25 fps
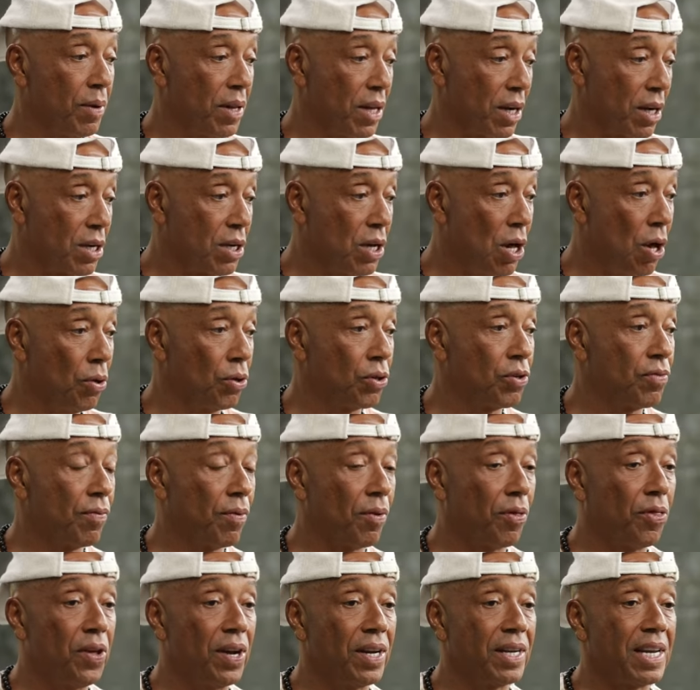was a
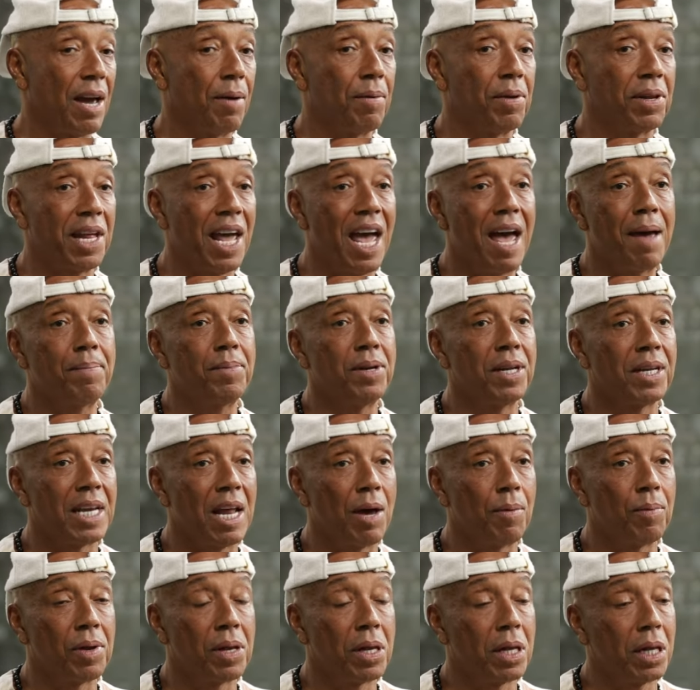cultural thing that was happening
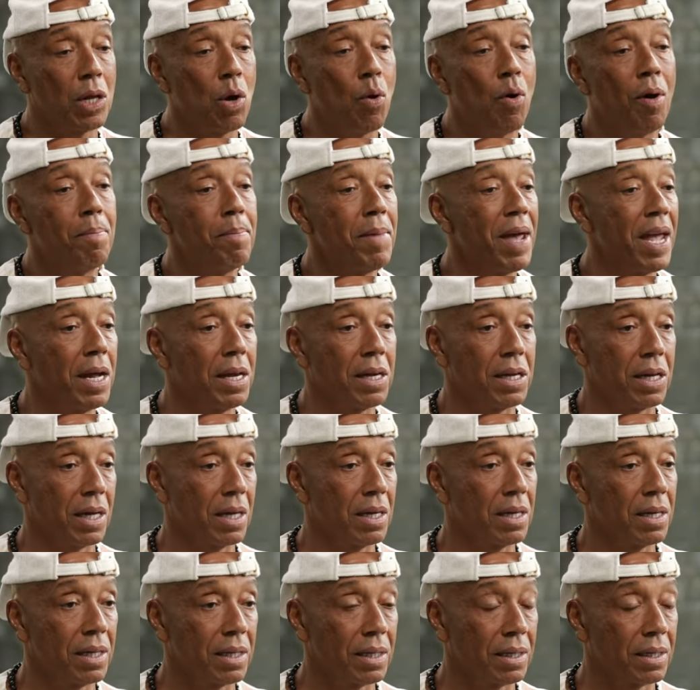that was so
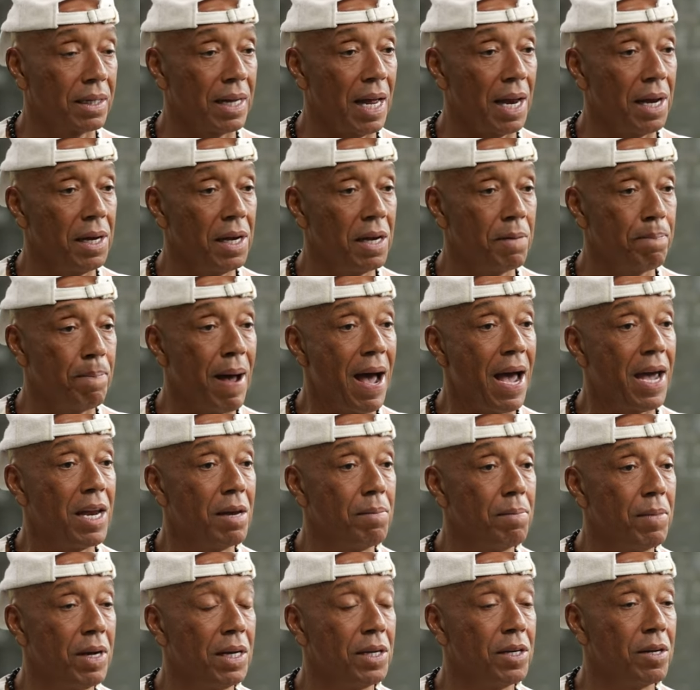amazing that
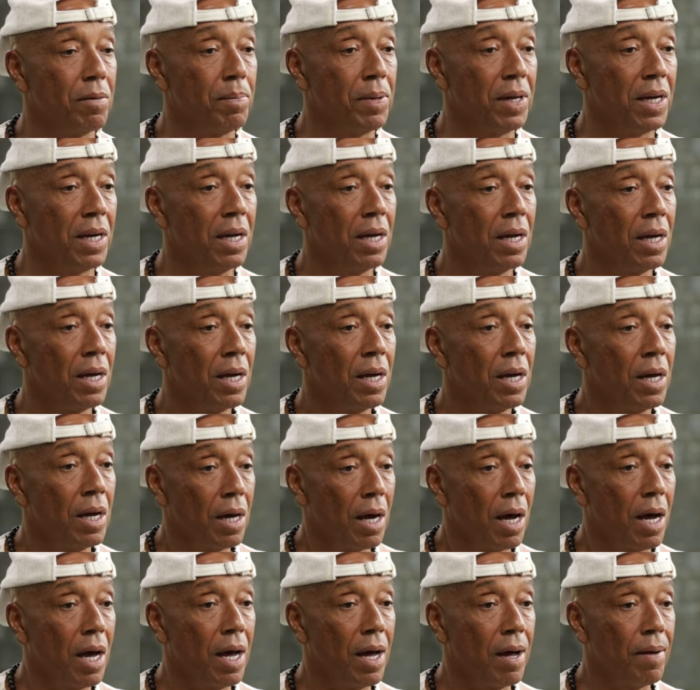inspired me to be
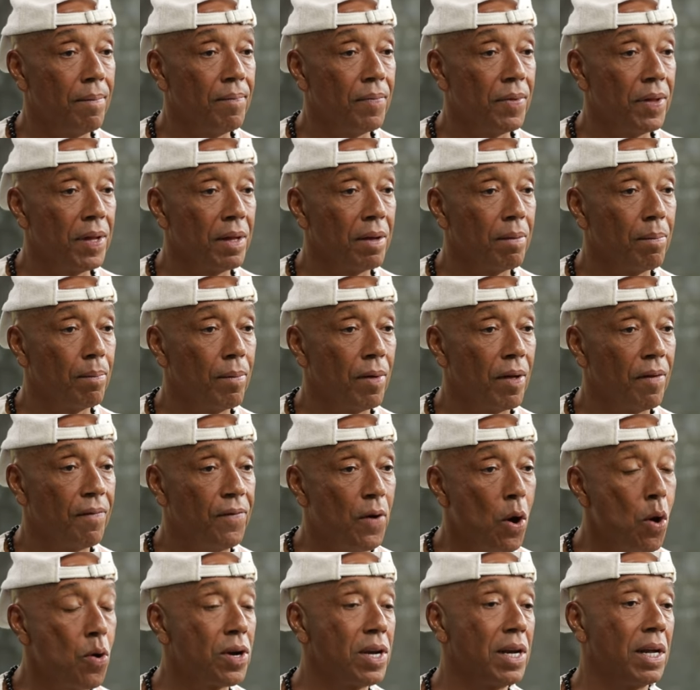
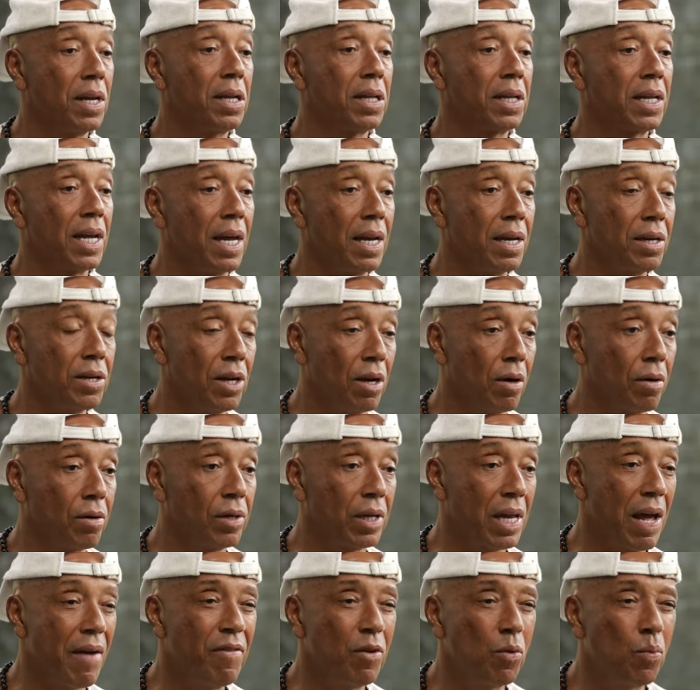focused. And, you know,
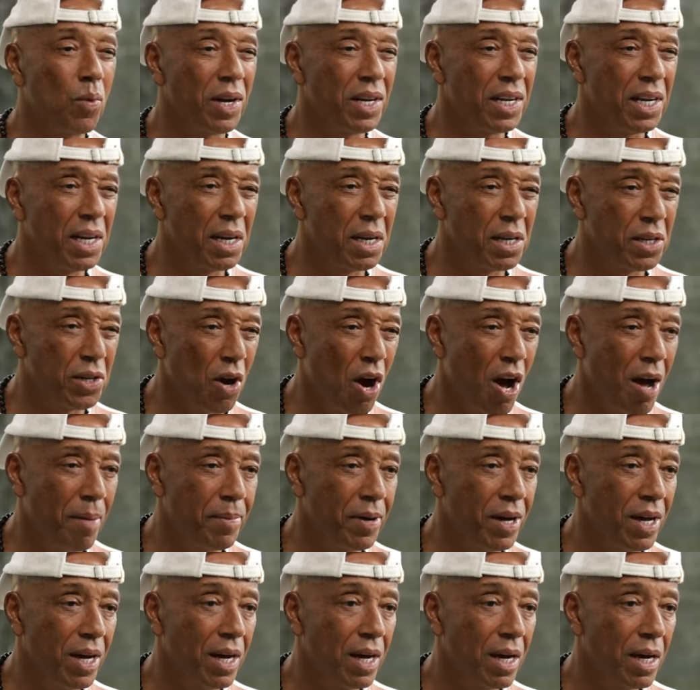because everyone needs
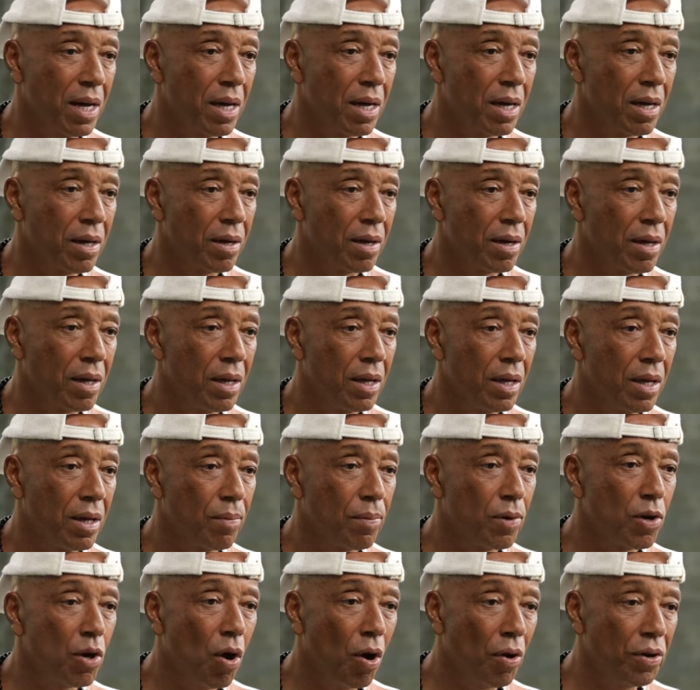Dharma.
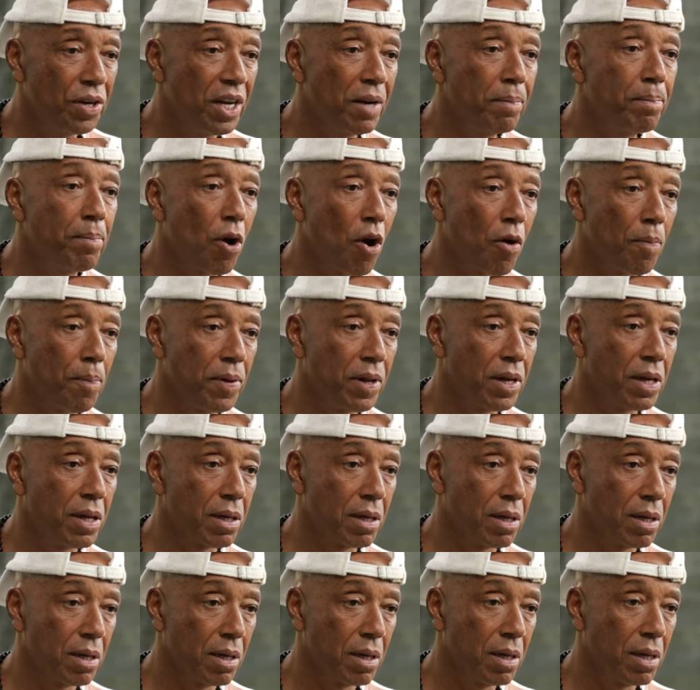We all need
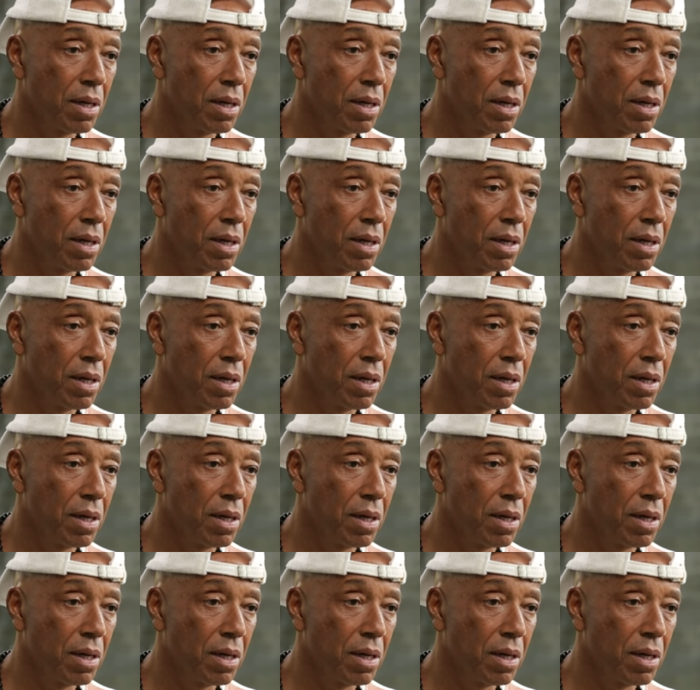purpose.